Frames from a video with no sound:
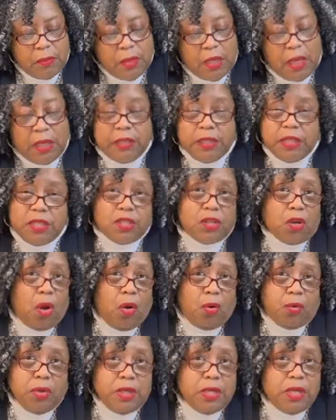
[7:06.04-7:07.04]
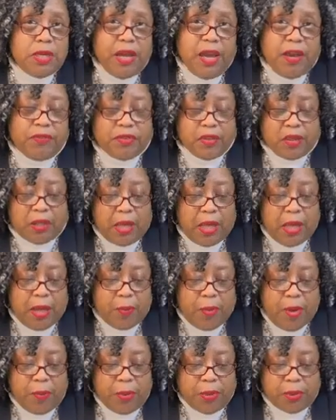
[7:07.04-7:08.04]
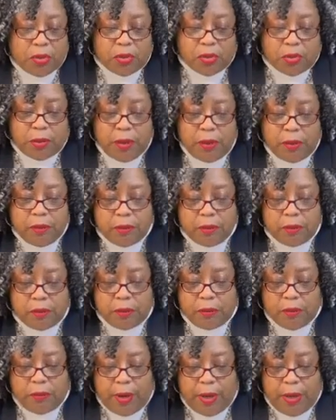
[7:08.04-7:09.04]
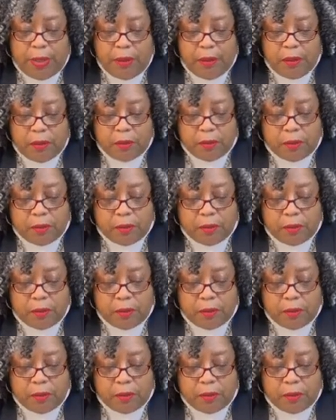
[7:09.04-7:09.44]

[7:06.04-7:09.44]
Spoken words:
At least the owner didn't have to climb up and do it, right?